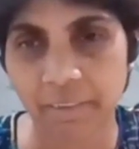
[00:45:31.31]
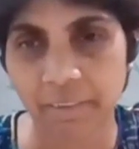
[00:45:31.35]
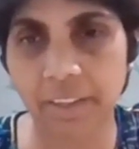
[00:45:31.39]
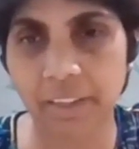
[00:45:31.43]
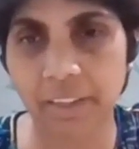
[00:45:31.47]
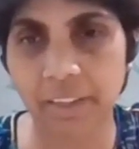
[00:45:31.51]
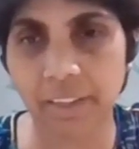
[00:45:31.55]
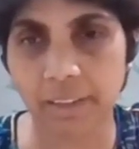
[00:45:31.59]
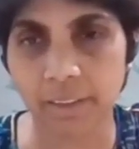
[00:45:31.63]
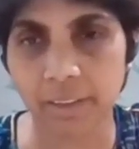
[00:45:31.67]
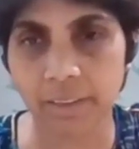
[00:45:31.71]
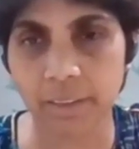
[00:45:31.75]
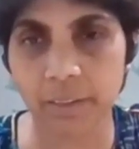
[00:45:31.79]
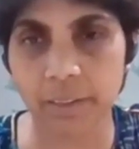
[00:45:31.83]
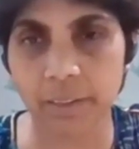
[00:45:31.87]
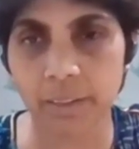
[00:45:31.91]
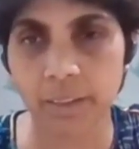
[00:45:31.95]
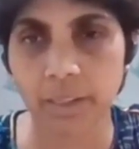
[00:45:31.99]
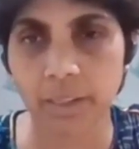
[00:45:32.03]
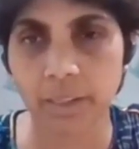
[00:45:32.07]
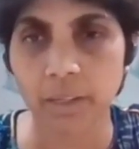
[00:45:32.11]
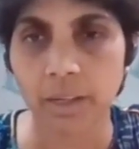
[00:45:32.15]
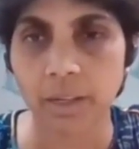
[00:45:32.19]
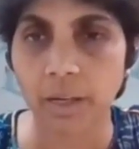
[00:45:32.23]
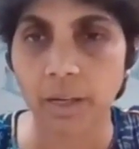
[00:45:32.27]

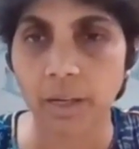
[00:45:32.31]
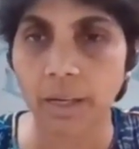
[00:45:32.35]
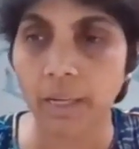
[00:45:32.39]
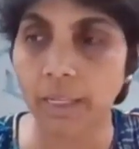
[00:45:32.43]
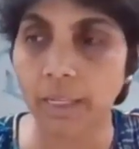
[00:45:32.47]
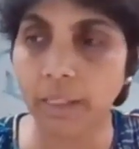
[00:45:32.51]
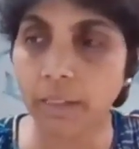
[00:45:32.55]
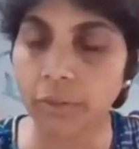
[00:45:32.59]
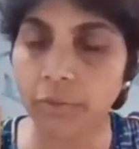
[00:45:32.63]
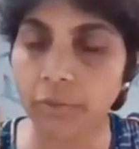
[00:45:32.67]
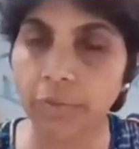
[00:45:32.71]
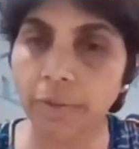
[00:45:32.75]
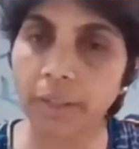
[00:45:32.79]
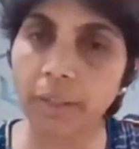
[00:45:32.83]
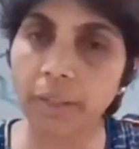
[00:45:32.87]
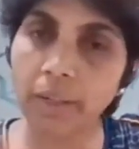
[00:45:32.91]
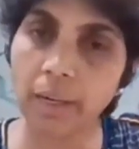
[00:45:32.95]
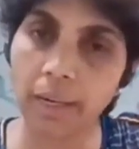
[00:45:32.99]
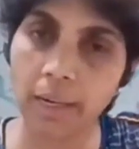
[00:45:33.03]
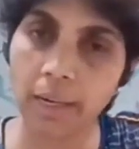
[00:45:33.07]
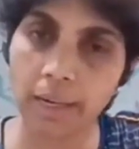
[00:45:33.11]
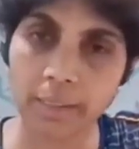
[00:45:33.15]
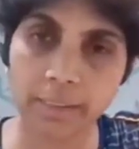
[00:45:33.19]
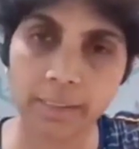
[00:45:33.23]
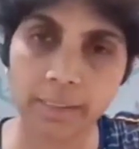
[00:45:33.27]
fingers, each
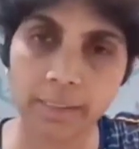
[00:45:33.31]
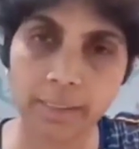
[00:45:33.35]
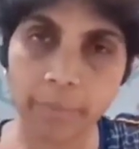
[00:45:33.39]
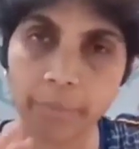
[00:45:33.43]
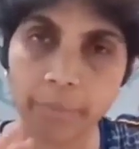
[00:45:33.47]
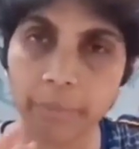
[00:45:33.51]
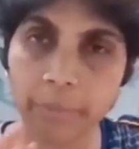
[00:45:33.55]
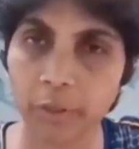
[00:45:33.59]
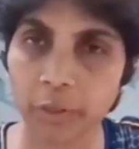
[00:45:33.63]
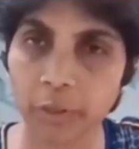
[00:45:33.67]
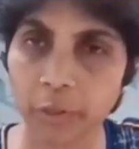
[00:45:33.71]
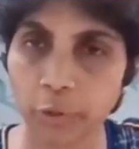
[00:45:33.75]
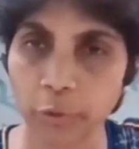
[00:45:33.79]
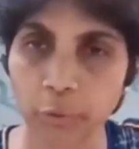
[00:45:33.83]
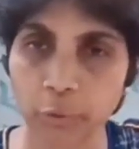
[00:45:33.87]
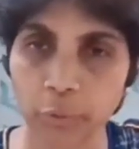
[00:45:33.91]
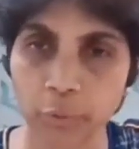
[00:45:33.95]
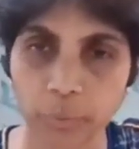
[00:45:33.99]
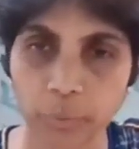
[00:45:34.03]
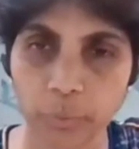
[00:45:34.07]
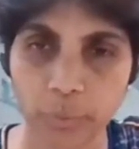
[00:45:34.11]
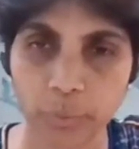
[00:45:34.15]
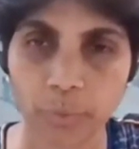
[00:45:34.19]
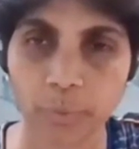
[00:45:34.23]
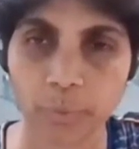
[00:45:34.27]
finger has something to
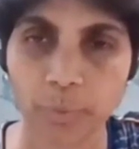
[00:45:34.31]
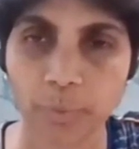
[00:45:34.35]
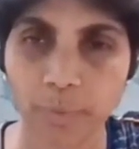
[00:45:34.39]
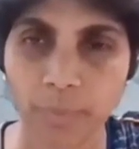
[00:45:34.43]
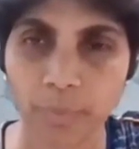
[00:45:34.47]
do.